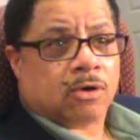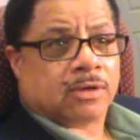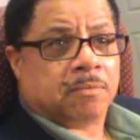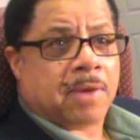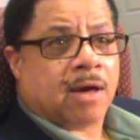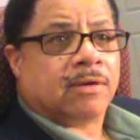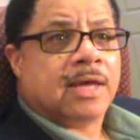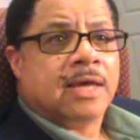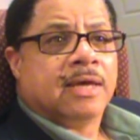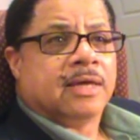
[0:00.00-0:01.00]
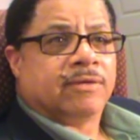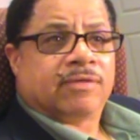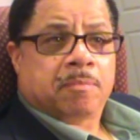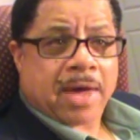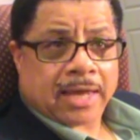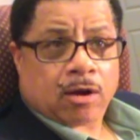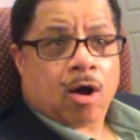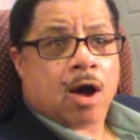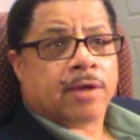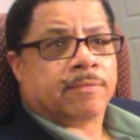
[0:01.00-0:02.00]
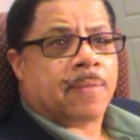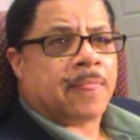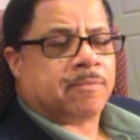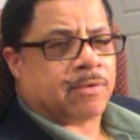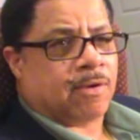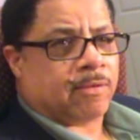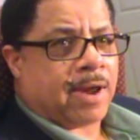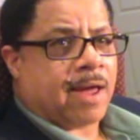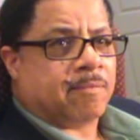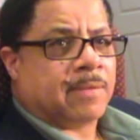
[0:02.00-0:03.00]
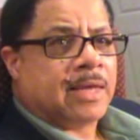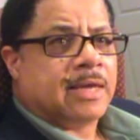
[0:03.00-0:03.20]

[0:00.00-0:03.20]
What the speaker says: talking about, is the Bank On program.